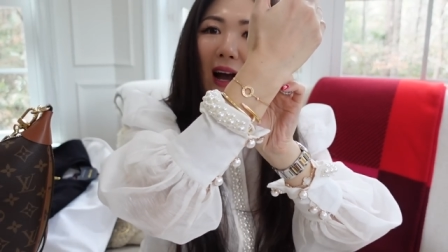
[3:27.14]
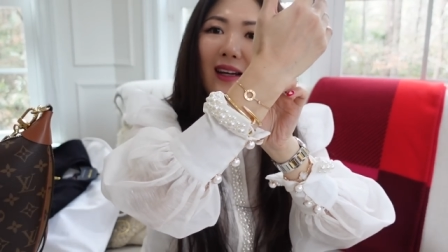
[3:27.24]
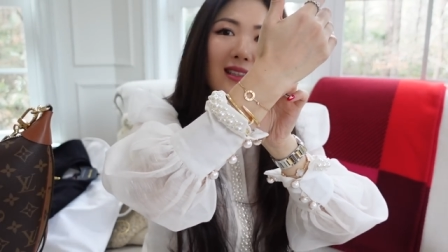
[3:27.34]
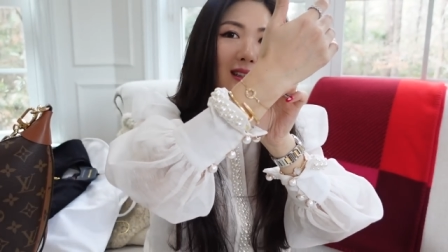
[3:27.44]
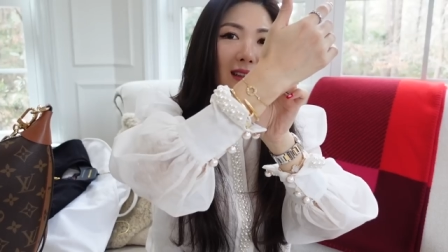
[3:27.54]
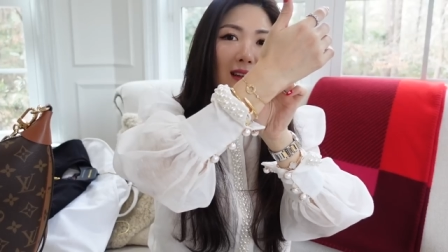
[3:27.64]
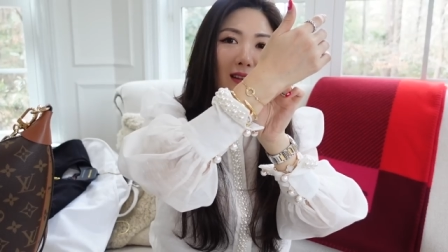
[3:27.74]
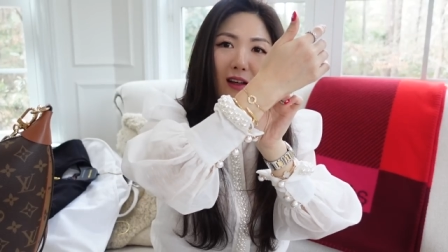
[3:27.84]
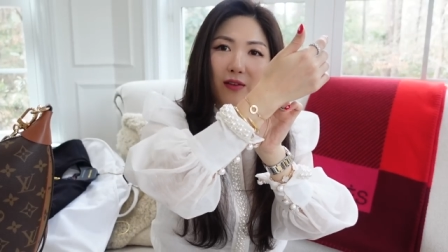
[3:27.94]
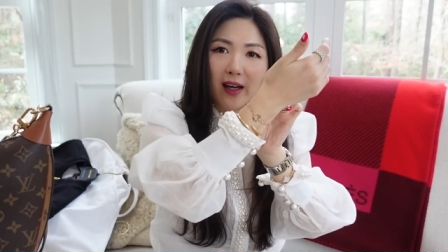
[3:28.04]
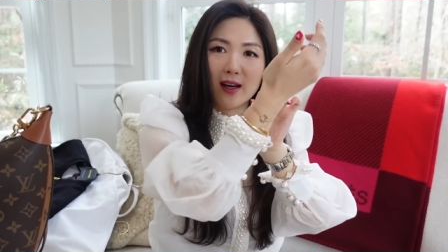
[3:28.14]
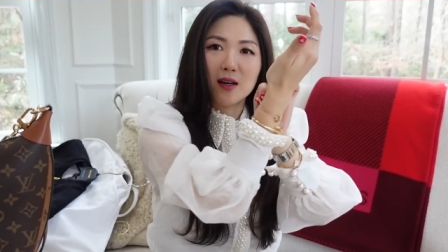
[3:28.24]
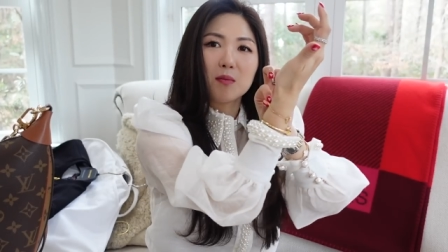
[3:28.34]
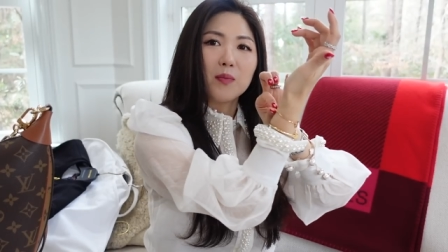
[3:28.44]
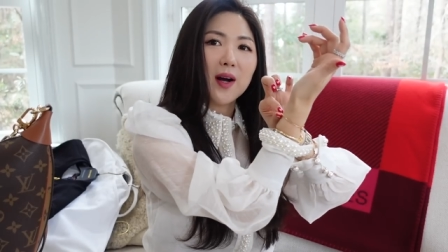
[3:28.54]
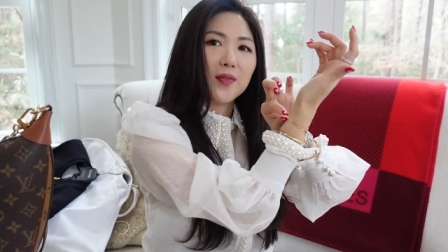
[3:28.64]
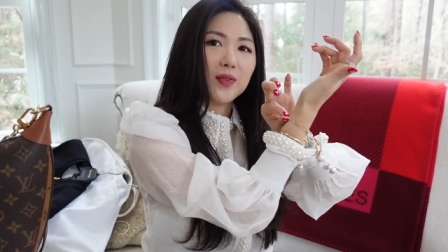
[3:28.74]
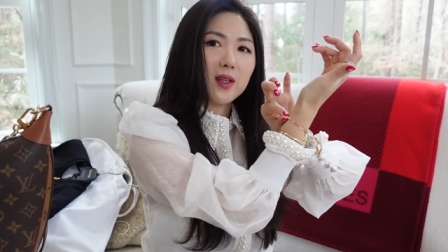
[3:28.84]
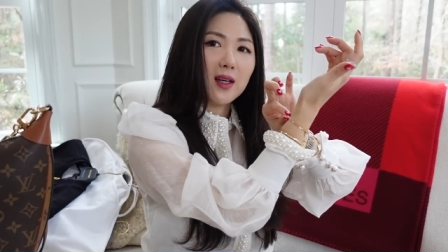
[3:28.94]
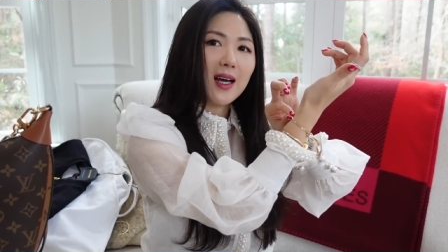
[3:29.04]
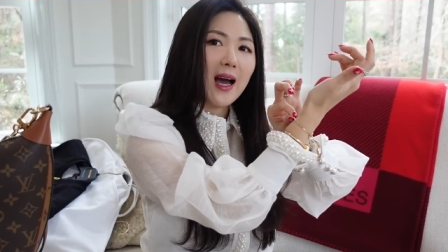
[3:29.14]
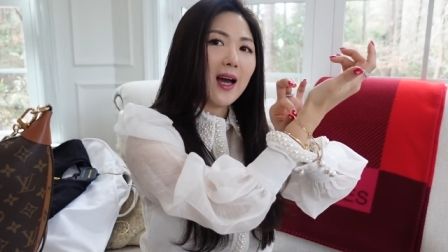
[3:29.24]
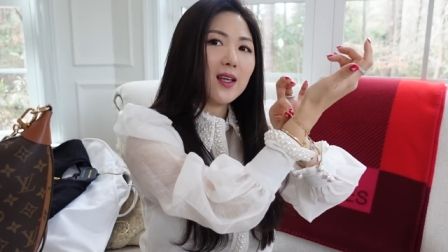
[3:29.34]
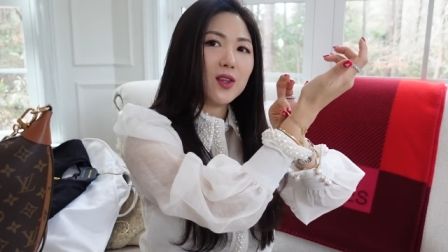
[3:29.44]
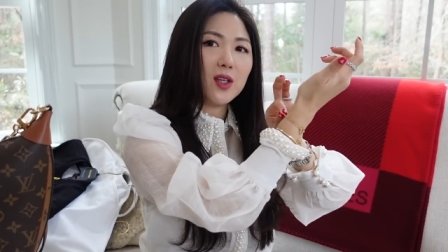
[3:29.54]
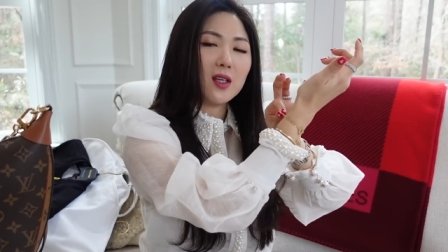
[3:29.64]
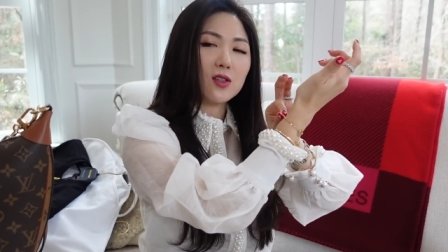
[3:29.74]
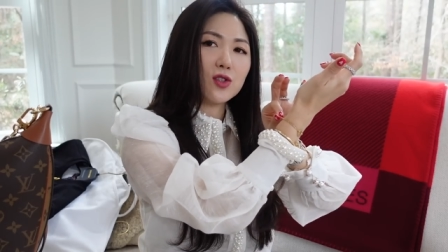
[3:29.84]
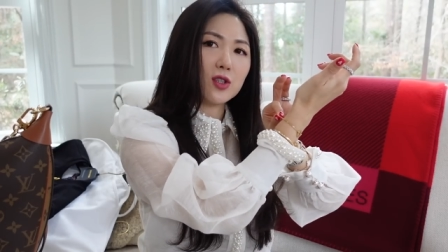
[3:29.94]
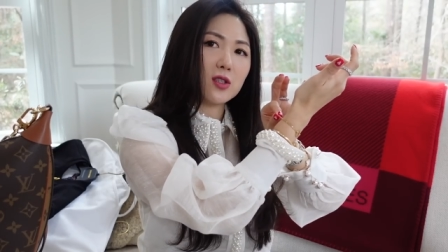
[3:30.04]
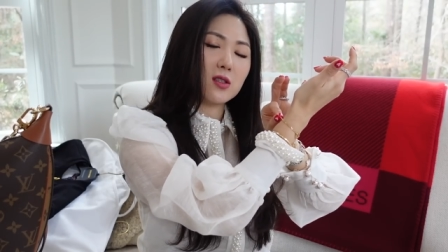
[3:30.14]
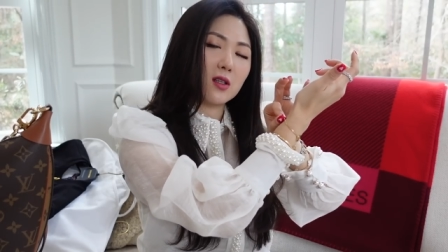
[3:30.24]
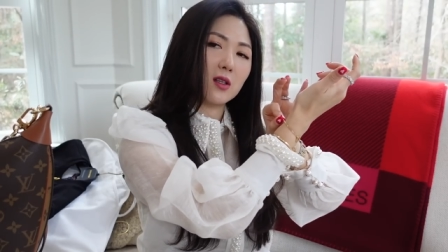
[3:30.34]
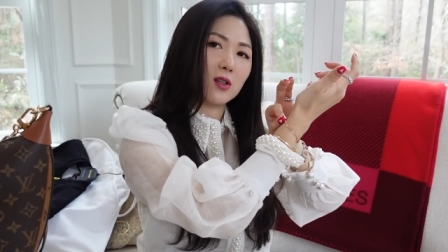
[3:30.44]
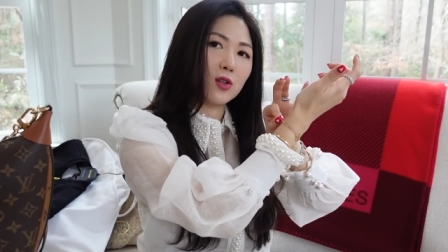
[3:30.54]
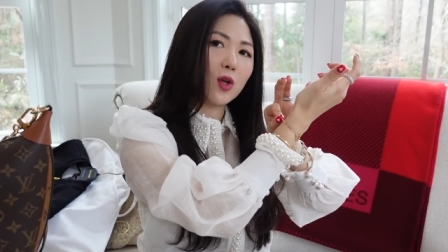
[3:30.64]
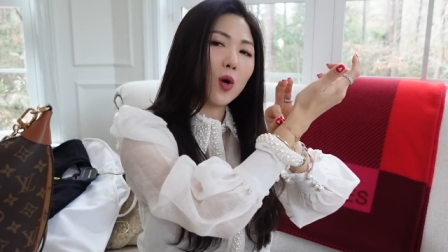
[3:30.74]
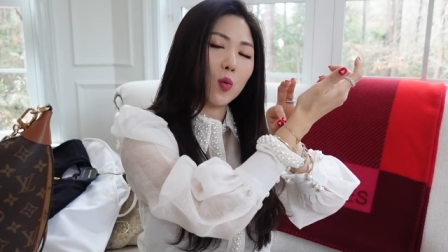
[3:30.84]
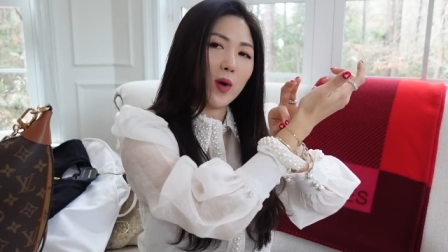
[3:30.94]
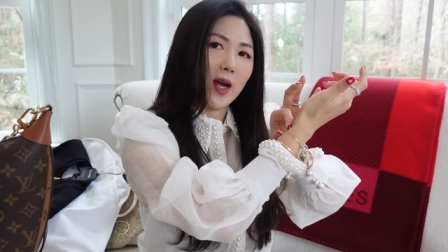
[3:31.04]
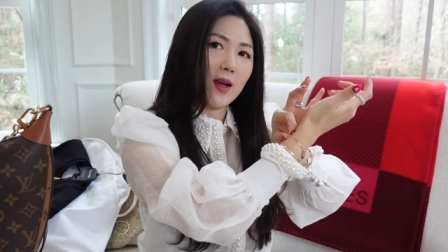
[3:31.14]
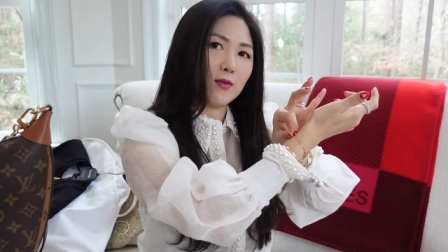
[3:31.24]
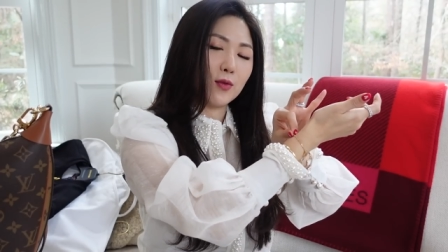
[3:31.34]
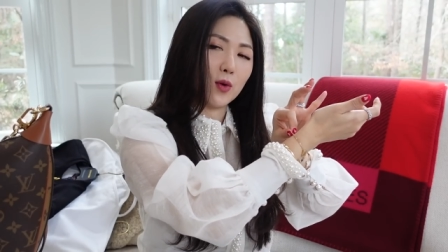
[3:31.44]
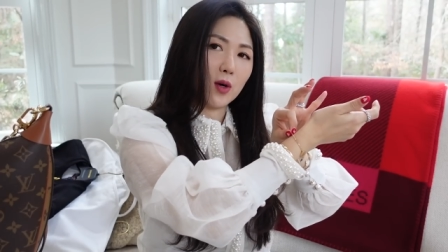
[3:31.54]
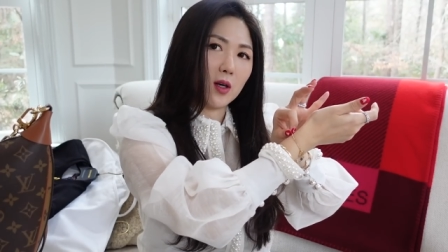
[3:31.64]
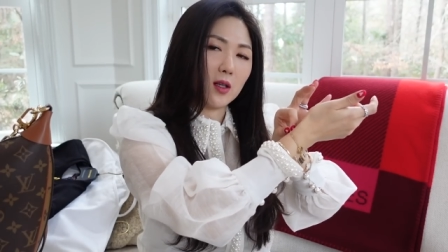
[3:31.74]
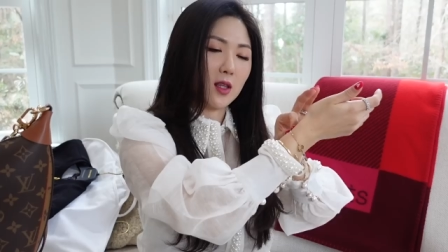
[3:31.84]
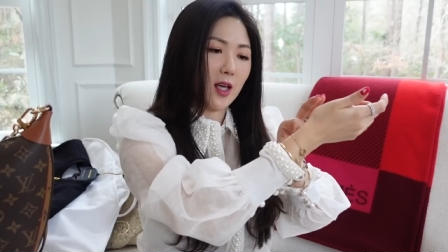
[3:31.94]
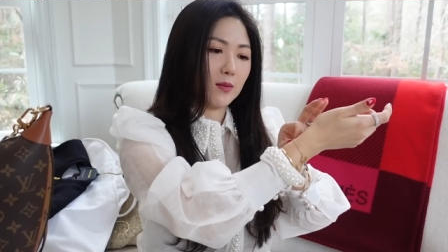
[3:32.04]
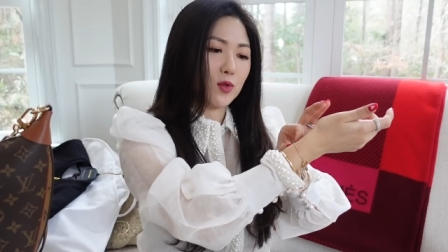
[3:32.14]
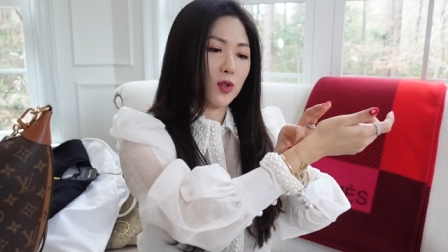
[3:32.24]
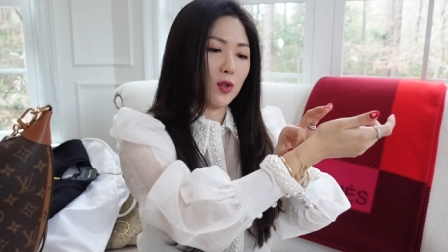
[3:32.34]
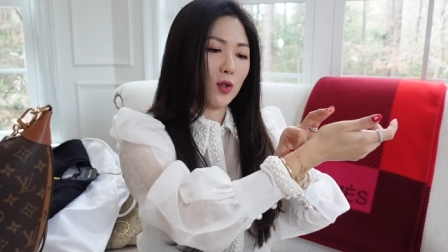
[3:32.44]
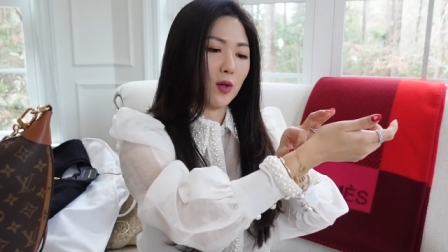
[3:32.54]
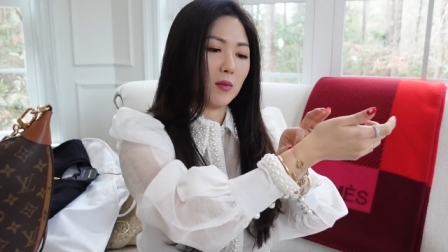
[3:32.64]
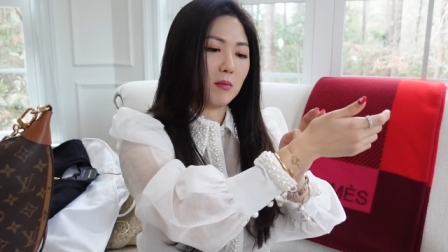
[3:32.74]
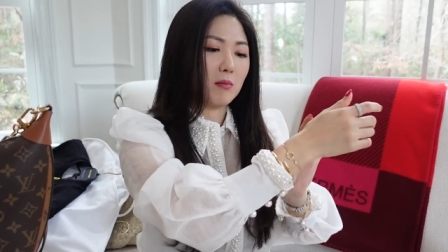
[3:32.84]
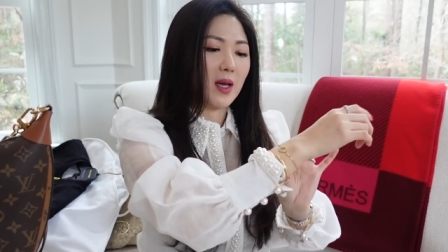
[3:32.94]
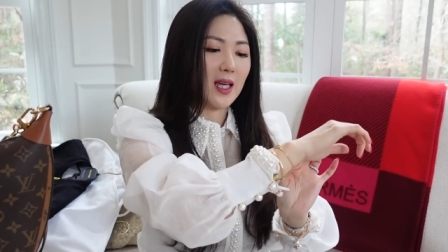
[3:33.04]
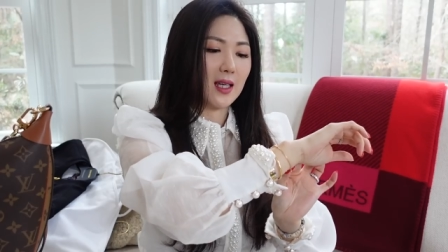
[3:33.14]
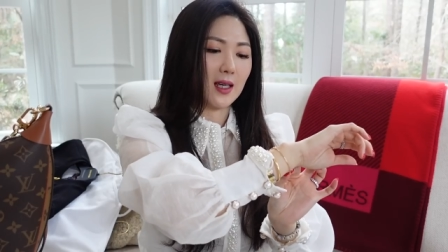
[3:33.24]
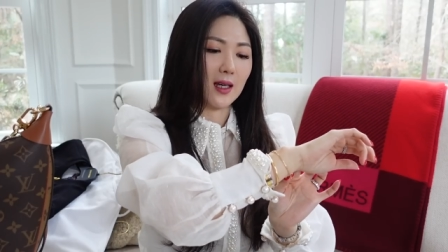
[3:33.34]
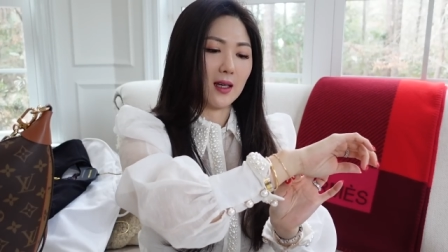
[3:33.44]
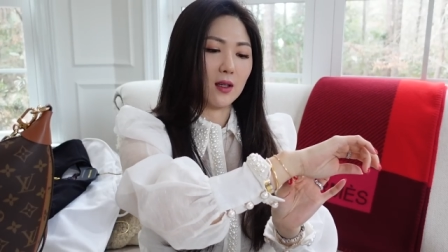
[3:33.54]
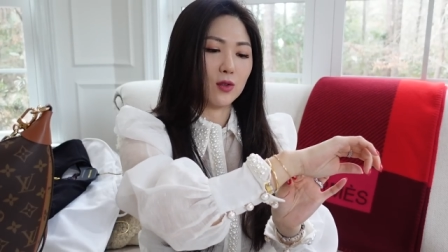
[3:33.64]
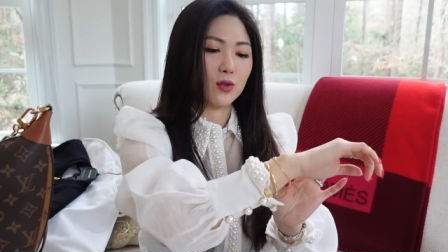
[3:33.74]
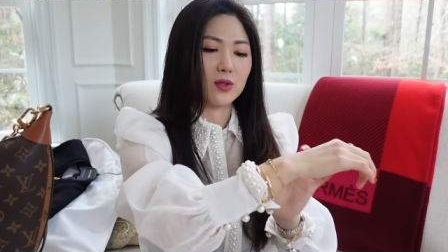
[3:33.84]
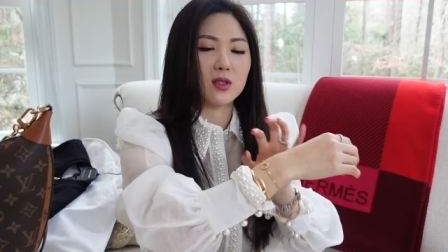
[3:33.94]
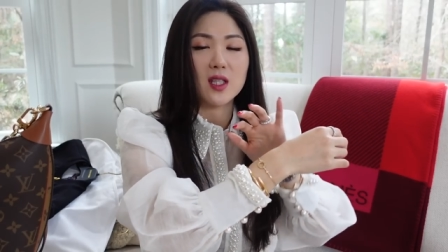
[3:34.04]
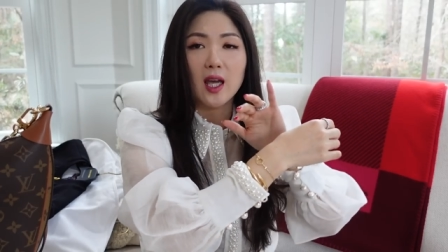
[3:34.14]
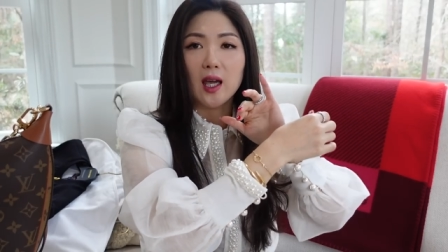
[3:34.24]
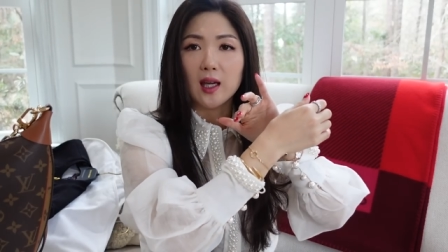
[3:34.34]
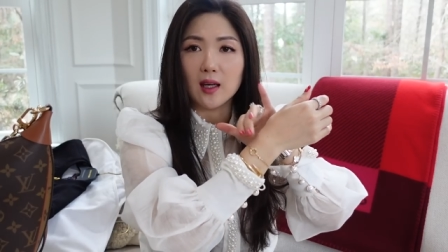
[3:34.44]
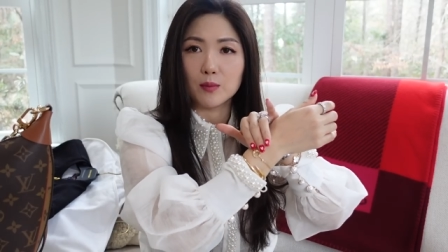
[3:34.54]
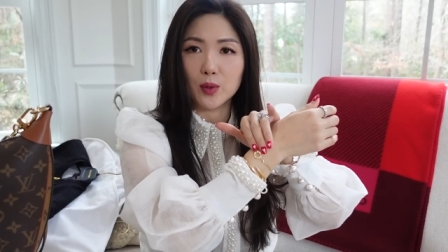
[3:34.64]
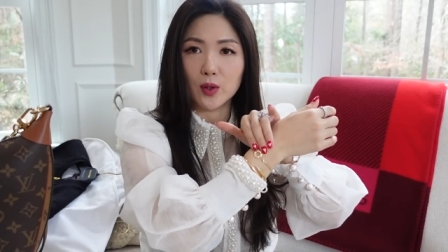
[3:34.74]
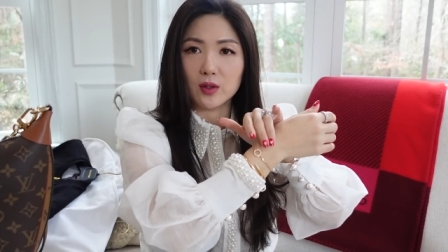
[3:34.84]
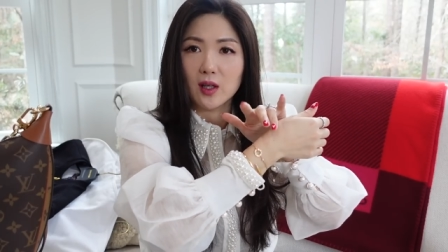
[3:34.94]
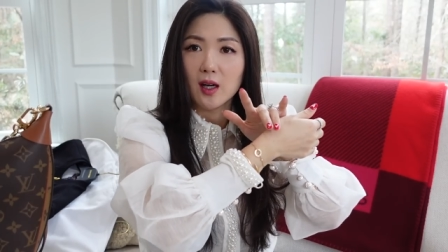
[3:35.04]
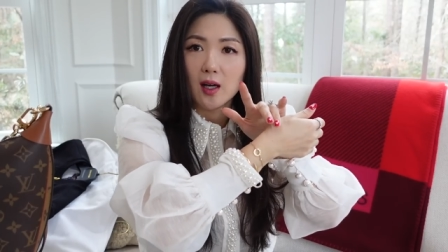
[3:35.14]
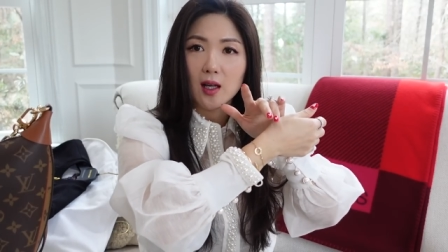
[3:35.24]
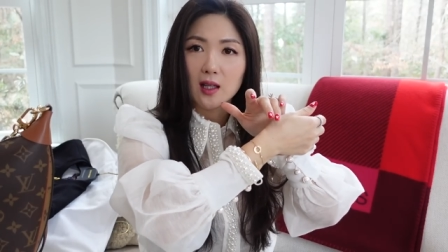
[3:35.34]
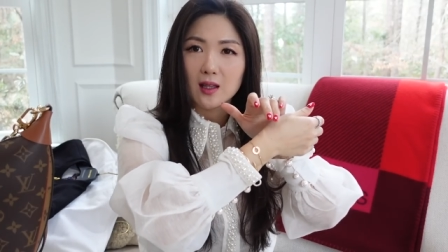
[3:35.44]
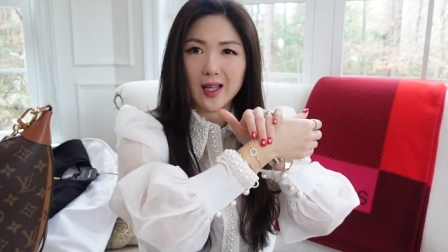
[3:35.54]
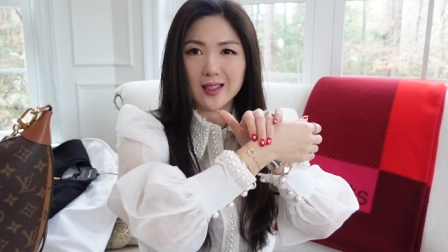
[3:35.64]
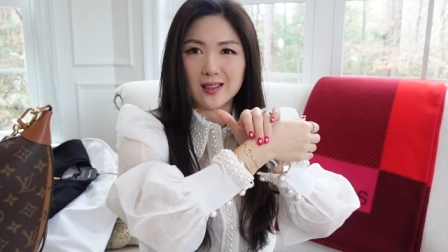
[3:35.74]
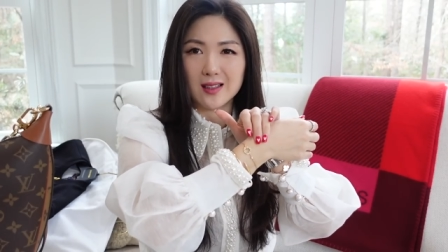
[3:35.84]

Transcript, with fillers: I still love it, but I think it's just no way for them to make it to stay put like